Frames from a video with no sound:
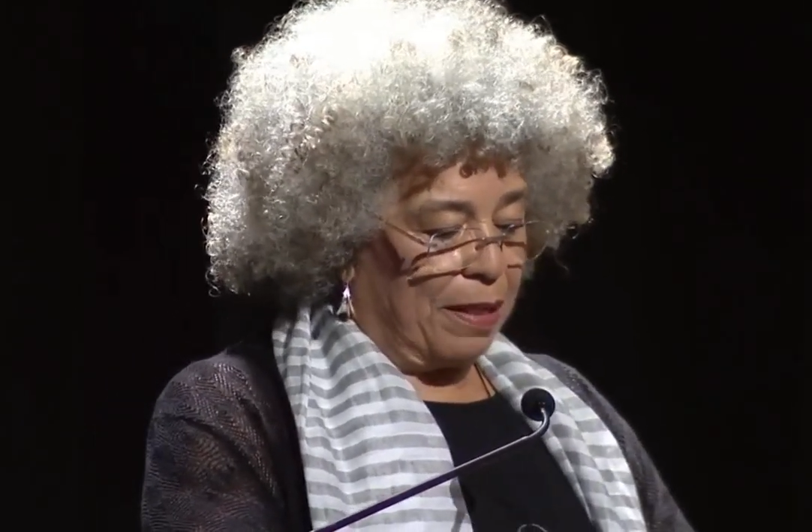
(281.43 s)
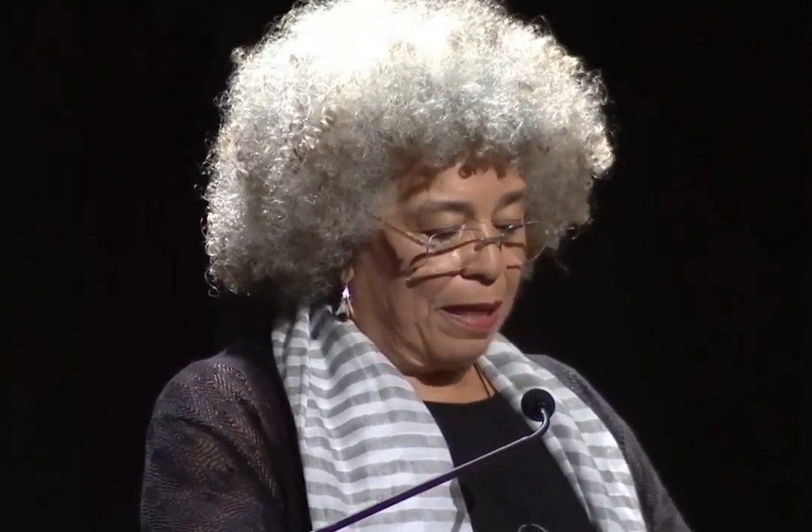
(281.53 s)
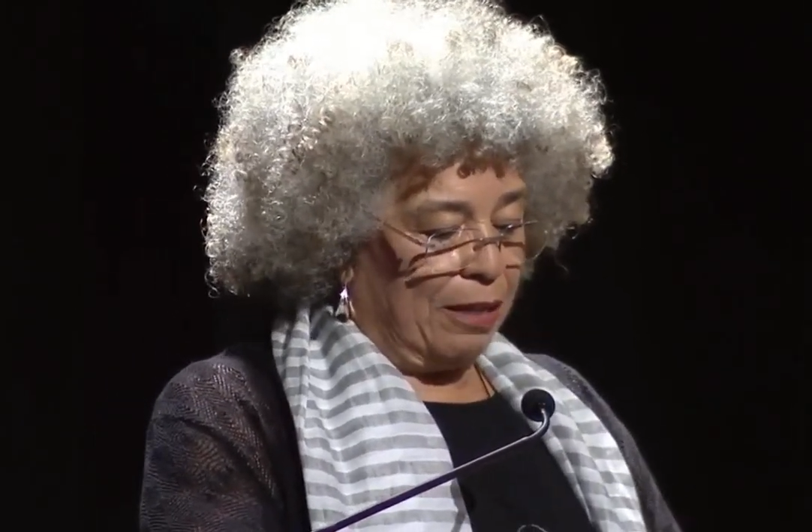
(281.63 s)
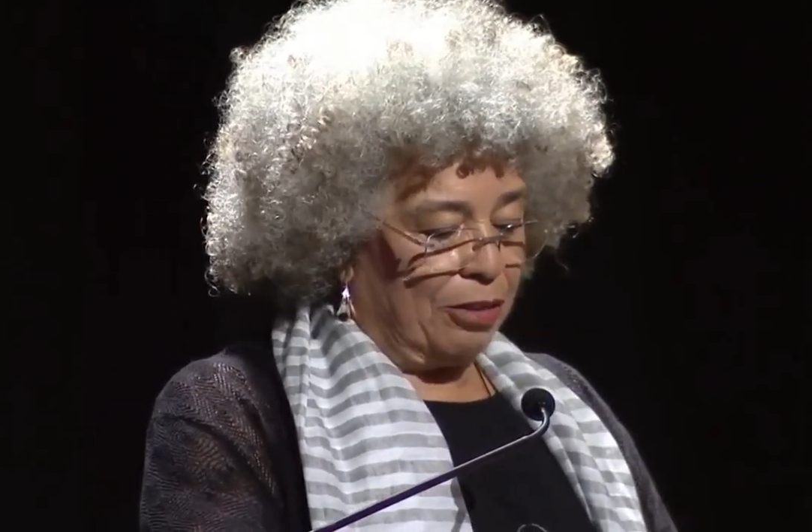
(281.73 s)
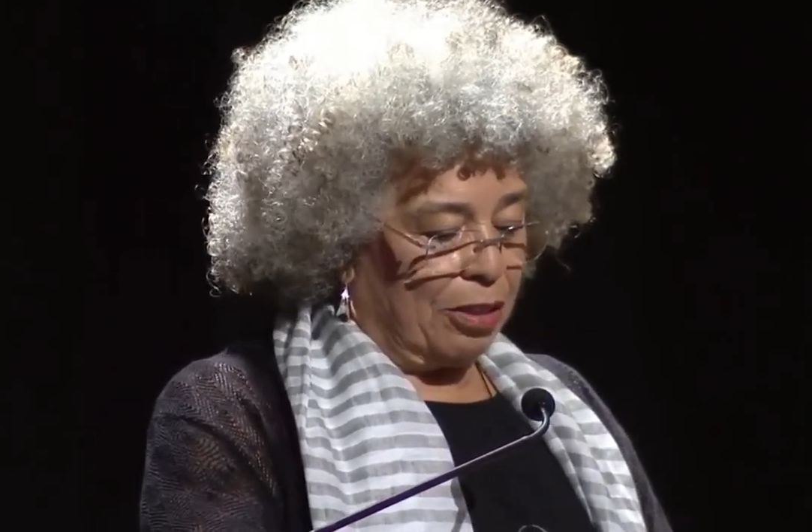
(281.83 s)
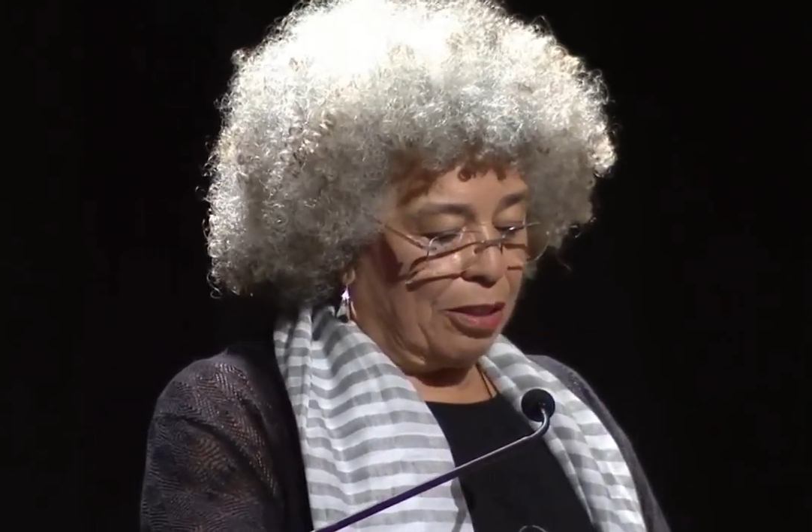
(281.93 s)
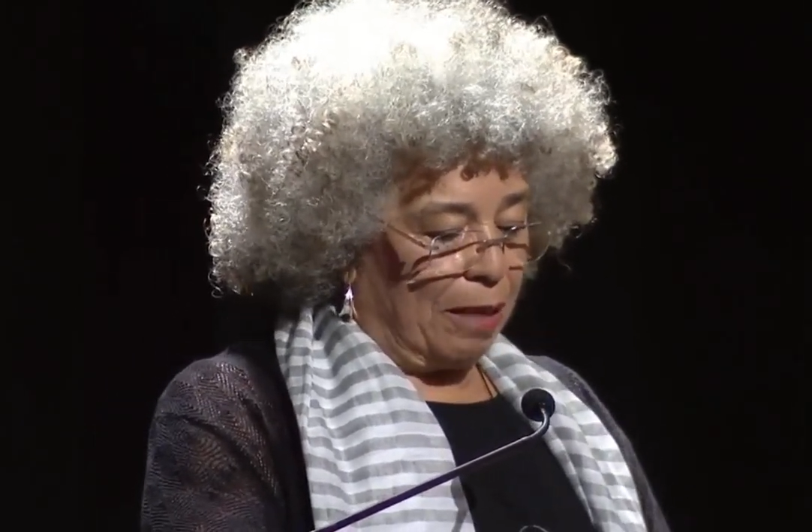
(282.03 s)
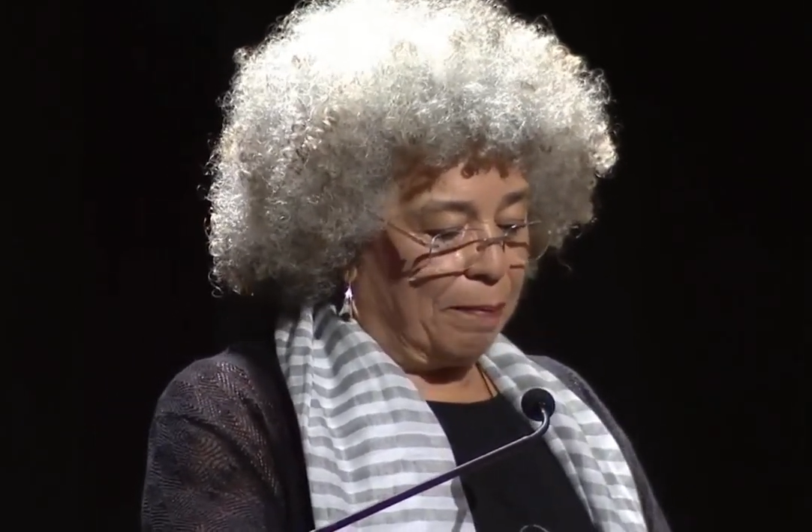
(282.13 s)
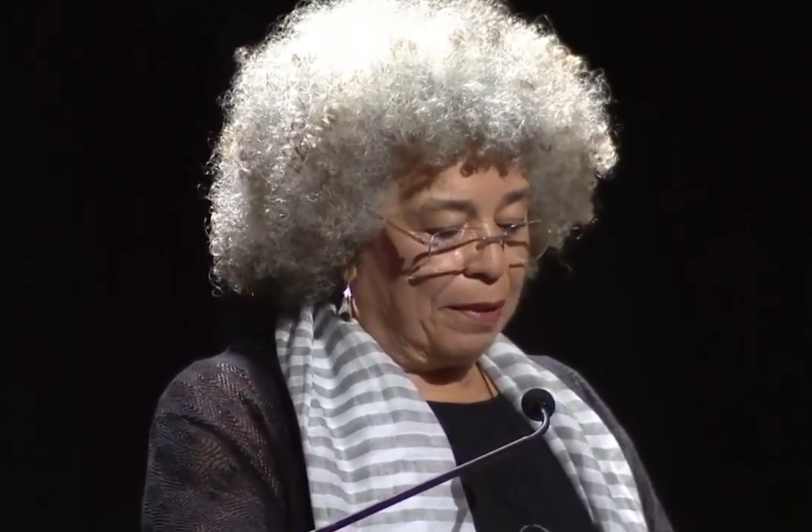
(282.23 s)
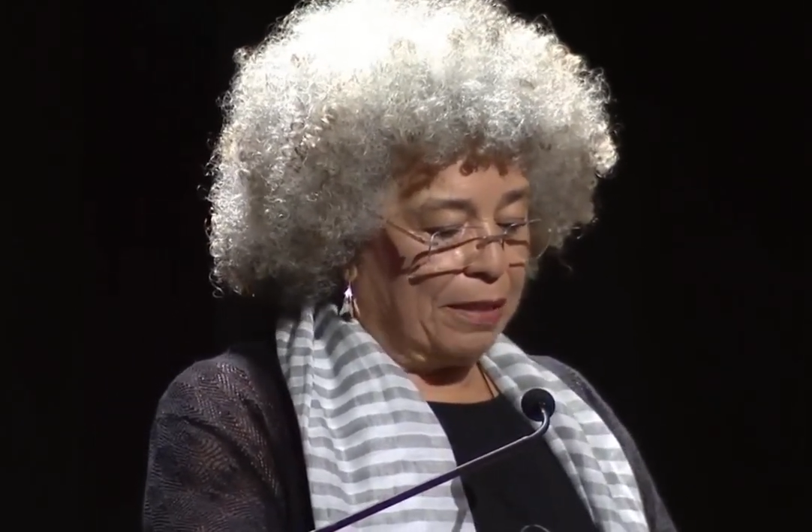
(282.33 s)
began to
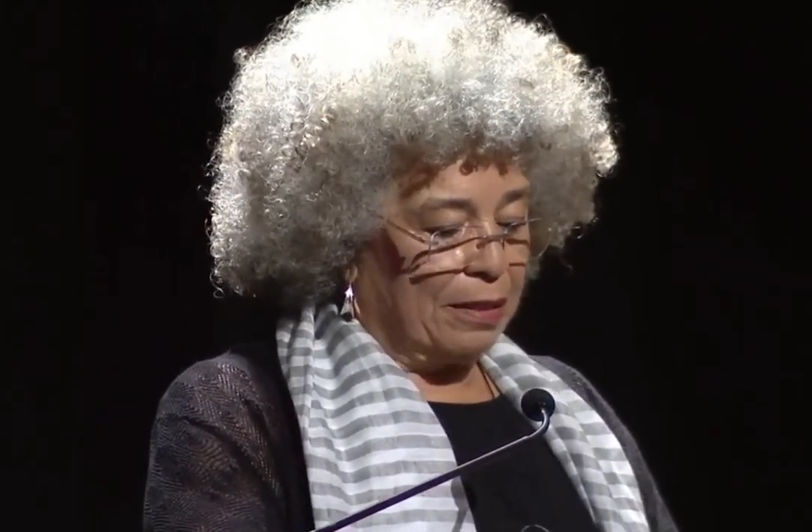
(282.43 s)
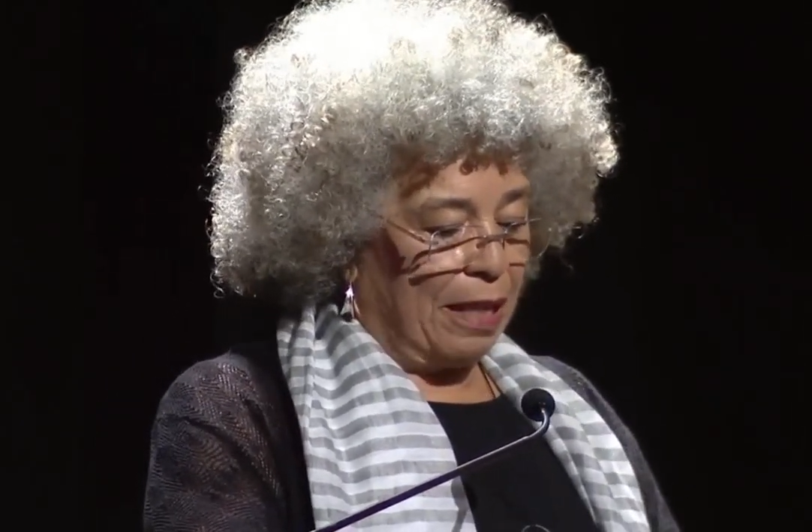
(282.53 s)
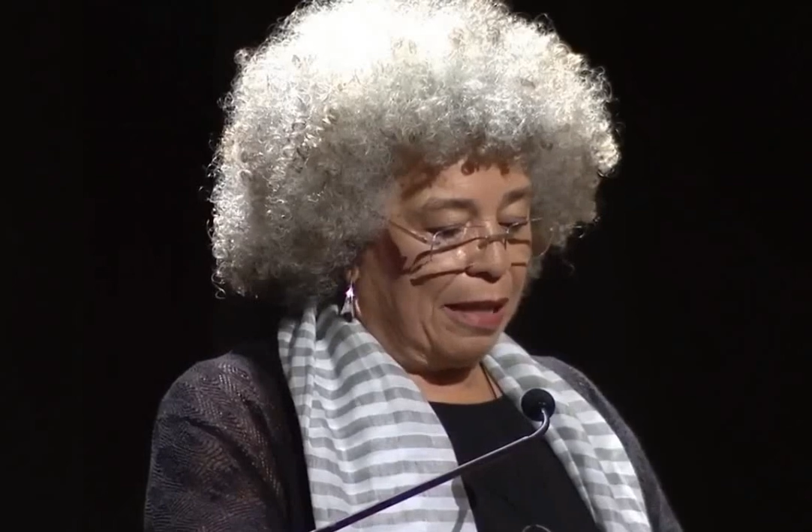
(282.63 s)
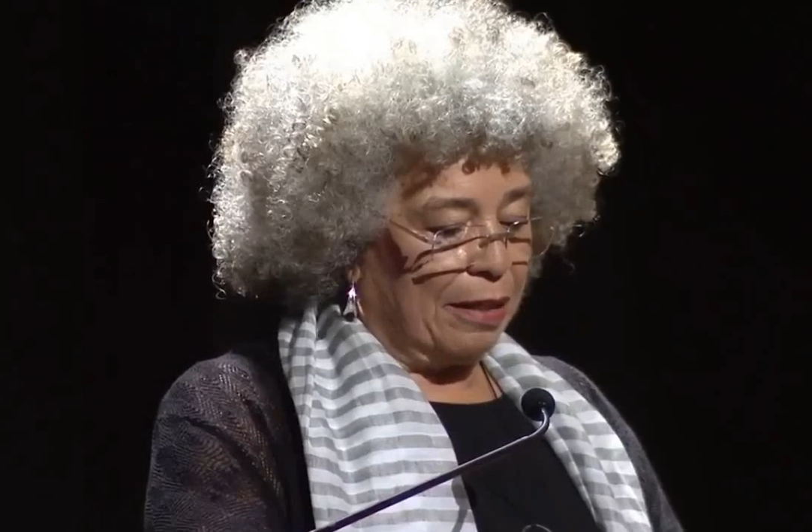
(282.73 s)
take place